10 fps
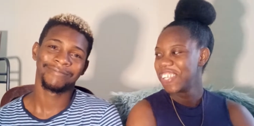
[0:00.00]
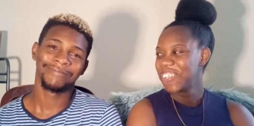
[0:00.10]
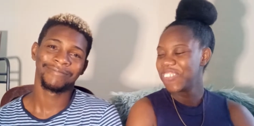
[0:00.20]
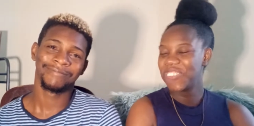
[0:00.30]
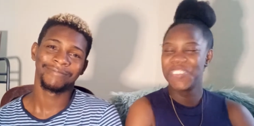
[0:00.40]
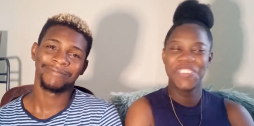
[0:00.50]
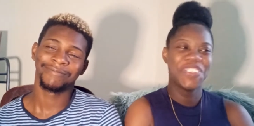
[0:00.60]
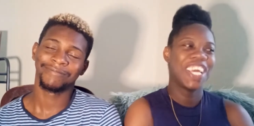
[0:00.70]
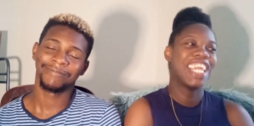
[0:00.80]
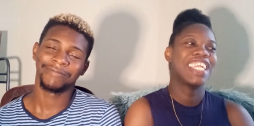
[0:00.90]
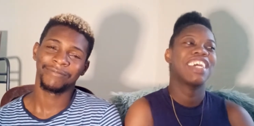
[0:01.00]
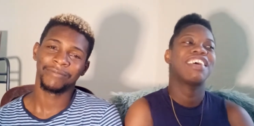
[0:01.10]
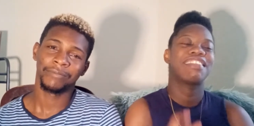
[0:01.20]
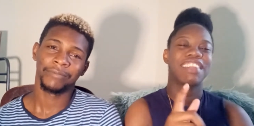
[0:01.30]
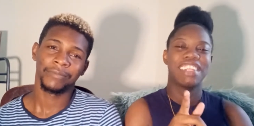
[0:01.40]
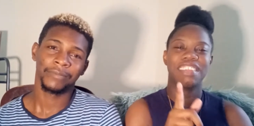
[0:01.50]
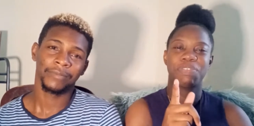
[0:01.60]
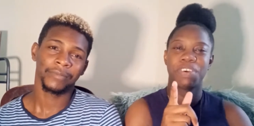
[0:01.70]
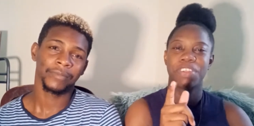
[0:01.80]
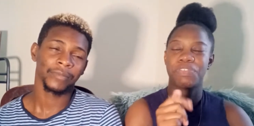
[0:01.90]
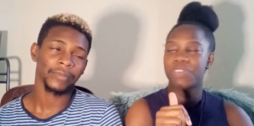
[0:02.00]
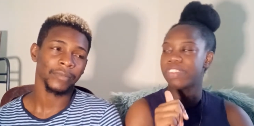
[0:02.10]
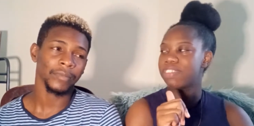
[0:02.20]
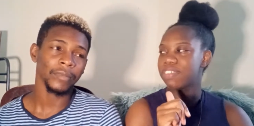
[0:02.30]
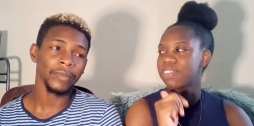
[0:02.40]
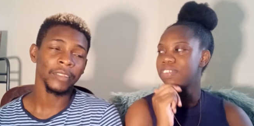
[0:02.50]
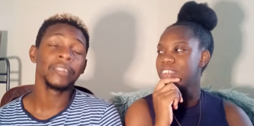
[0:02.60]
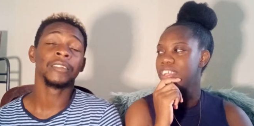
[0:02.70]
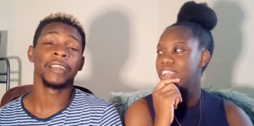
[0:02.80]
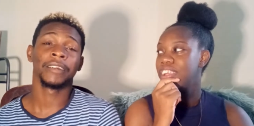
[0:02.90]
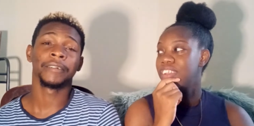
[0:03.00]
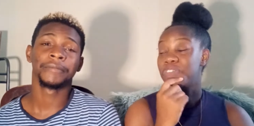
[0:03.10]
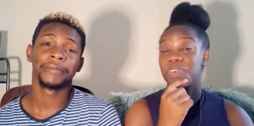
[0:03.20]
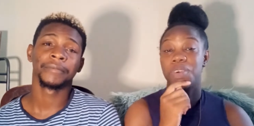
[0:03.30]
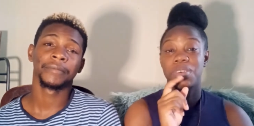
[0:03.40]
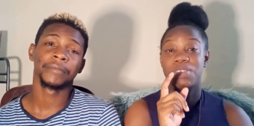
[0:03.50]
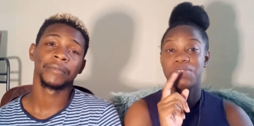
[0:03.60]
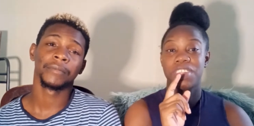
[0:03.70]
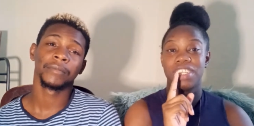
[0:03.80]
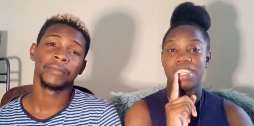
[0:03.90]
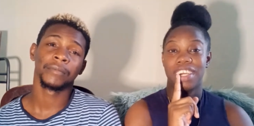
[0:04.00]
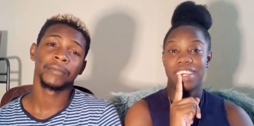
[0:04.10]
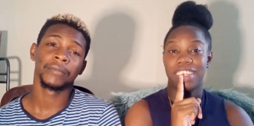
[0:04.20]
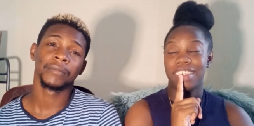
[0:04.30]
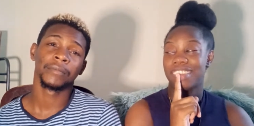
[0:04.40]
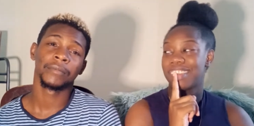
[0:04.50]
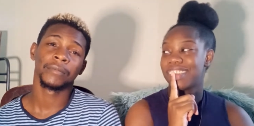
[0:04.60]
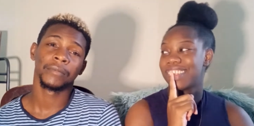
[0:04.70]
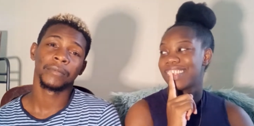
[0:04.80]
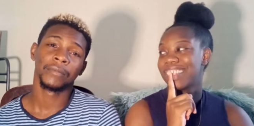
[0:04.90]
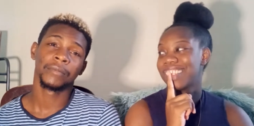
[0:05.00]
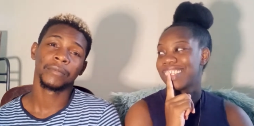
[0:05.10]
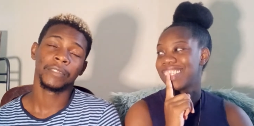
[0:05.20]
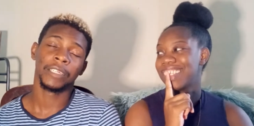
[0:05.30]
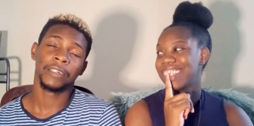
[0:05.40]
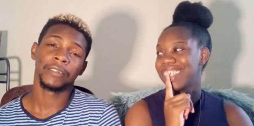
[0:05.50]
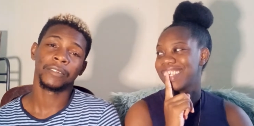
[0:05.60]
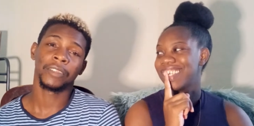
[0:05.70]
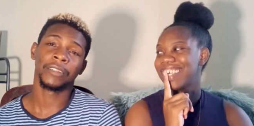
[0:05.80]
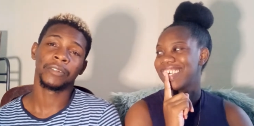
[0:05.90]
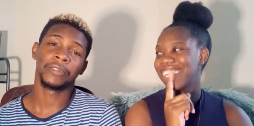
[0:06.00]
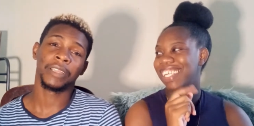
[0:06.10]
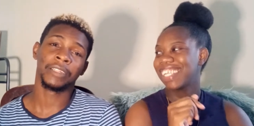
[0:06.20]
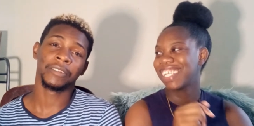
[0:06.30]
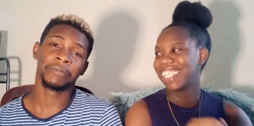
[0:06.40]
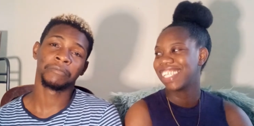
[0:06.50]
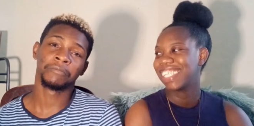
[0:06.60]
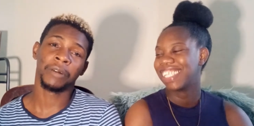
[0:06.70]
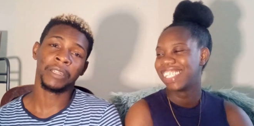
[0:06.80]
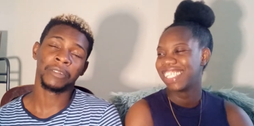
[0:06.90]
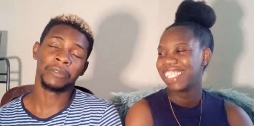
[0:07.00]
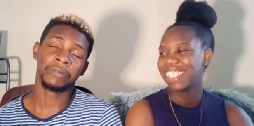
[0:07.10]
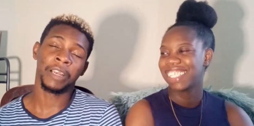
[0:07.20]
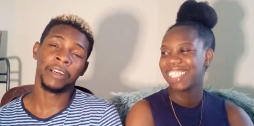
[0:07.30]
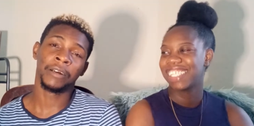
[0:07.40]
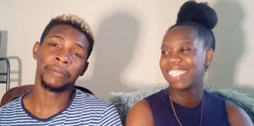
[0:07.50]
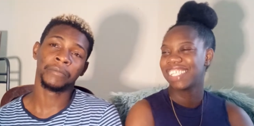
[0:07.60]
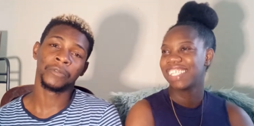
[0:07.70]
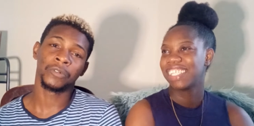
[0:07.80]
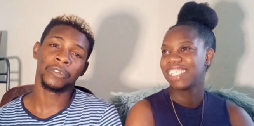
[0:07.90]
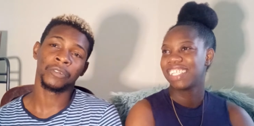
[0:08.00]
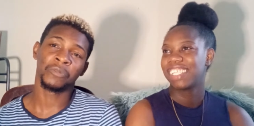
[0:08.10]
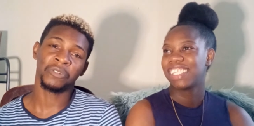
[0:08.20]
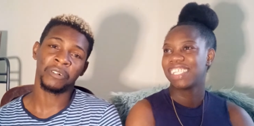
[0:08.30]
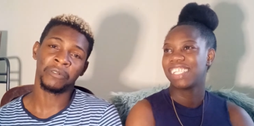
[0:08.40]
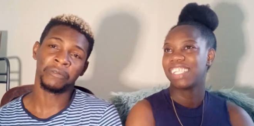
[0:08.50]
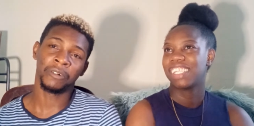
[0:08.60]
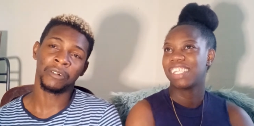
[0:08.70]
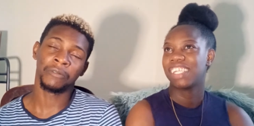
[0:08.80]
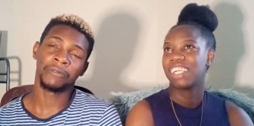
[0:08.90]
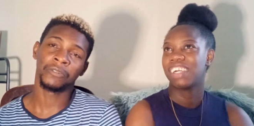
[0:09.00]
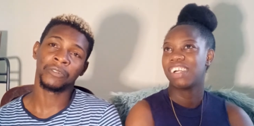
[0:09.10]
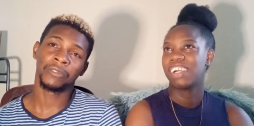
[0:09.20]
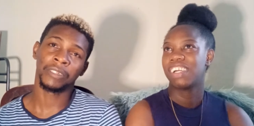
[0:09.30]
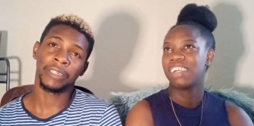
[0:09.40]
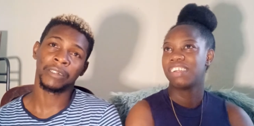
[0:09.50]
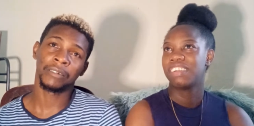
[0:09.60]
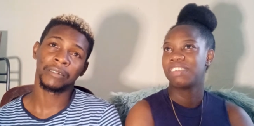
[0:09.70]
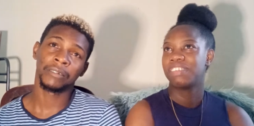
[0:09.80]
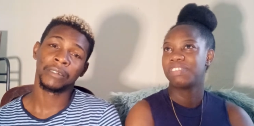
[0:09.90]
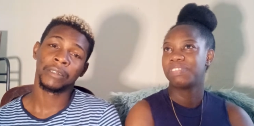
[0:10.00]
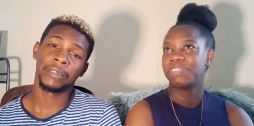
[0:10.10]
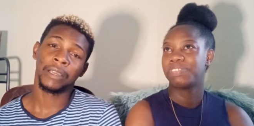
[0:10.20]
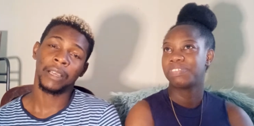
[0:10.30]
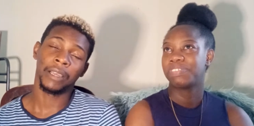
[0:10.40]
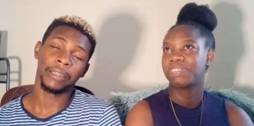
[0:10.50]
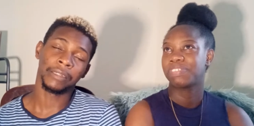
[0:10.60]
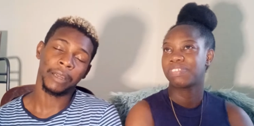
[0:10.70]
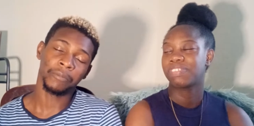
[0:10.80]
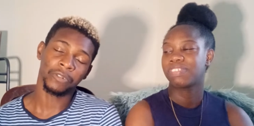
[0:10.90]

Speaker 1: and he also did it for the foot too. Yeah. The foot one was really nice.
Speaker 2: Yeah. So I just, I just, I just um, put, put her, her foot together and I put it